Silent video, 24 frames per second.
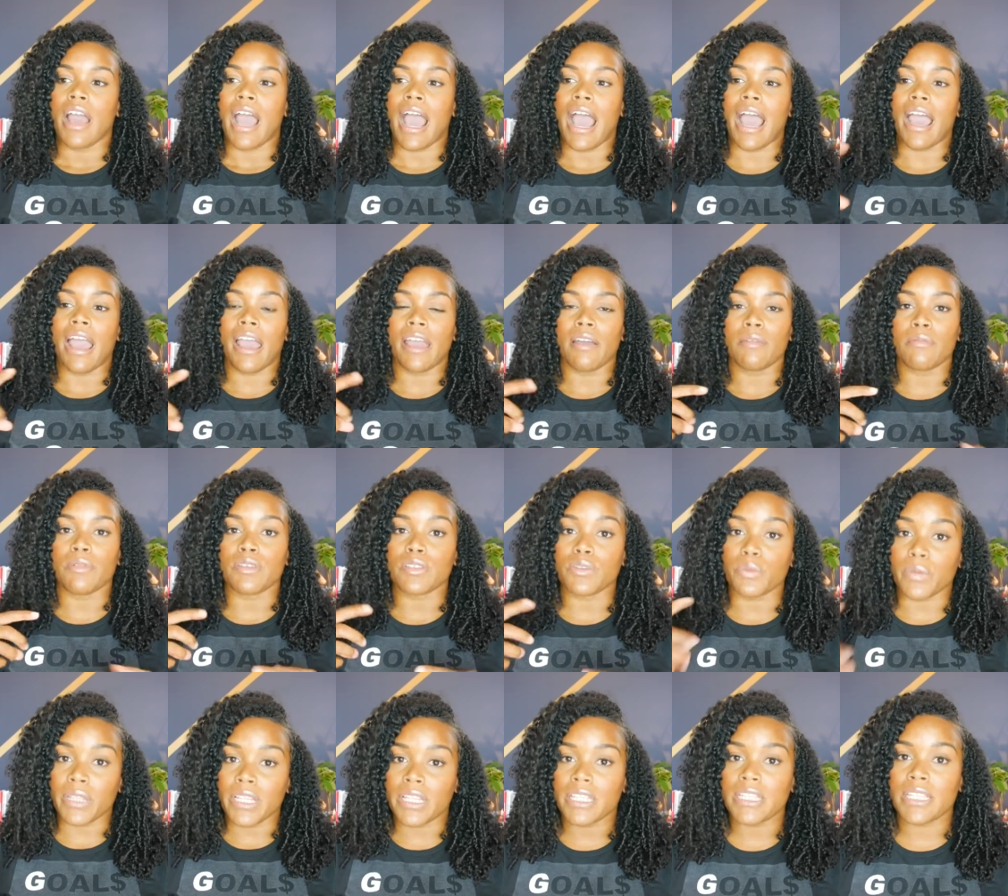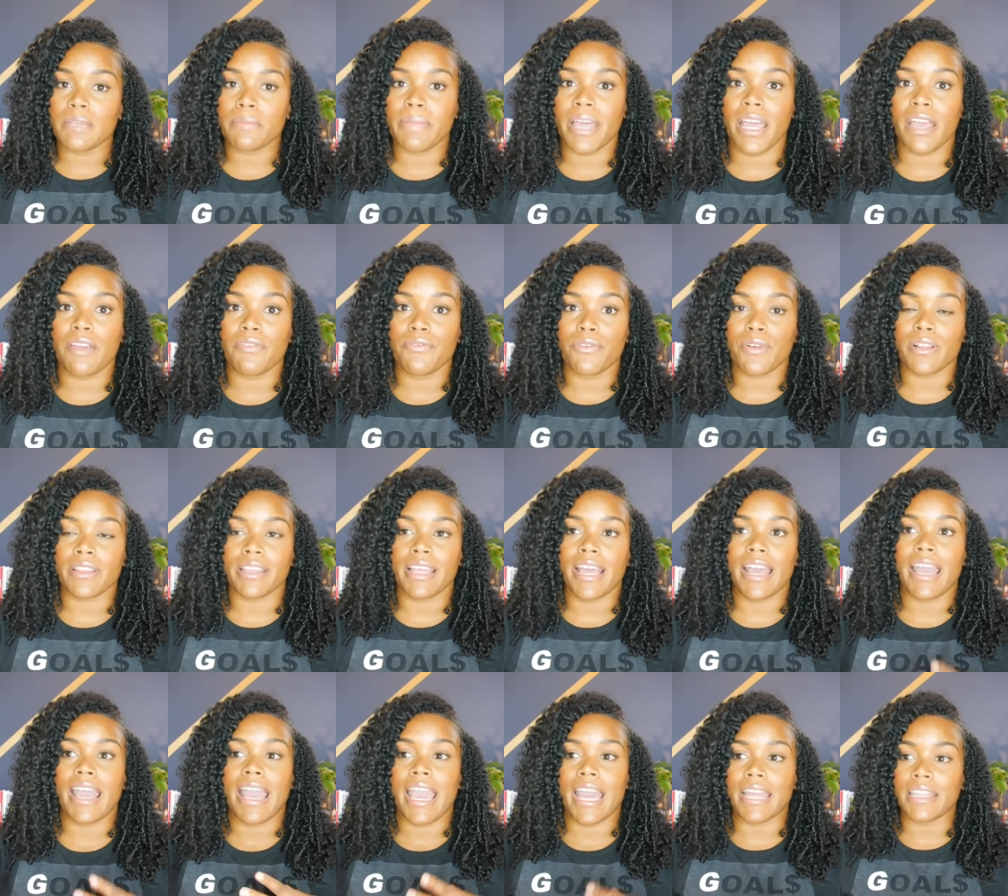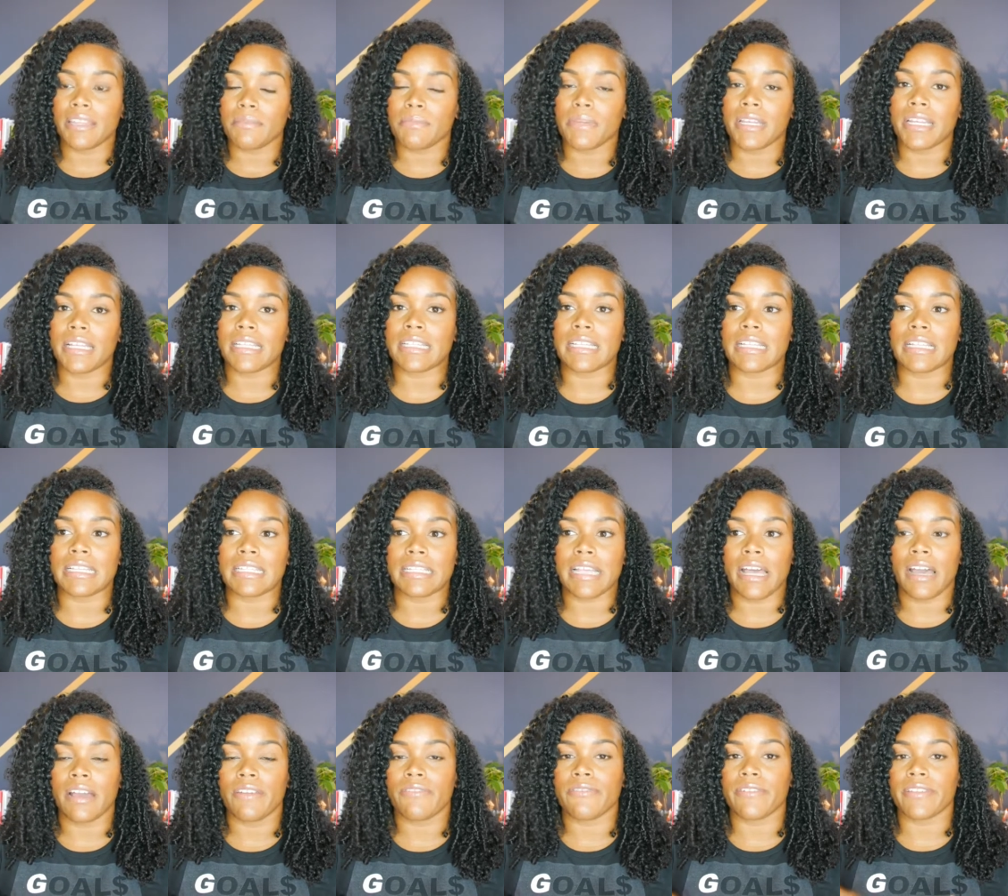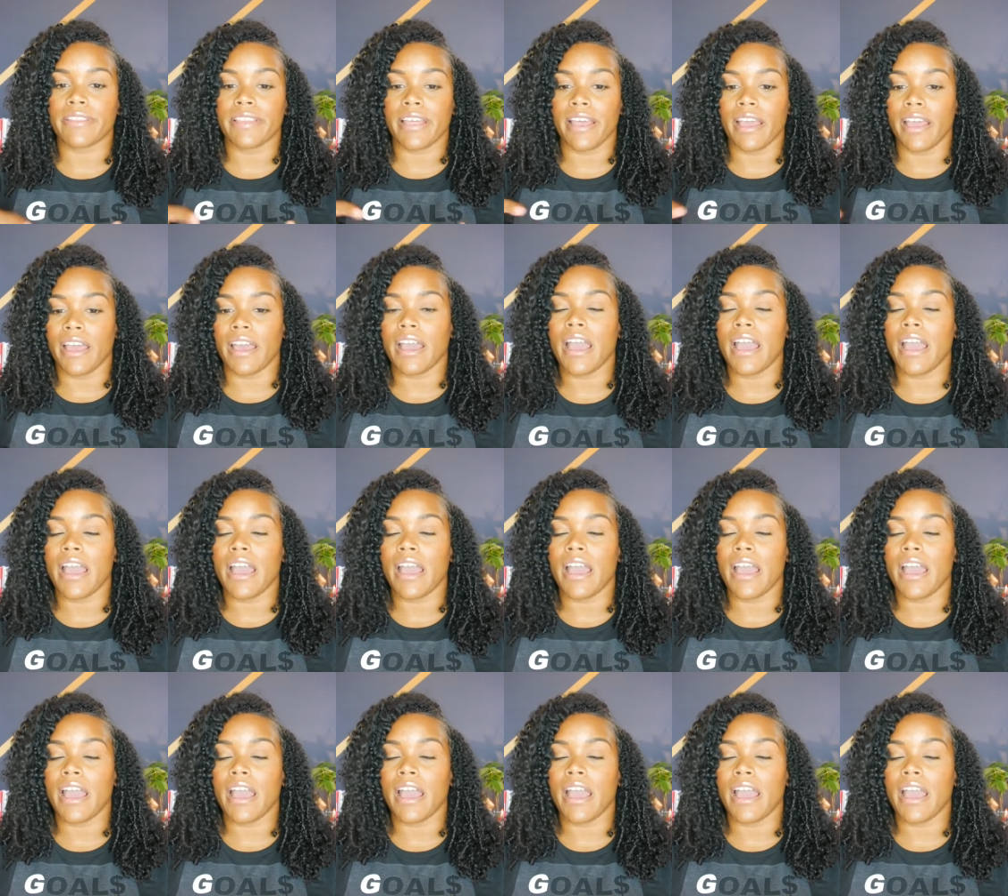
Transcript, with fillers: I was willing to pay for that, had the money set aside for that.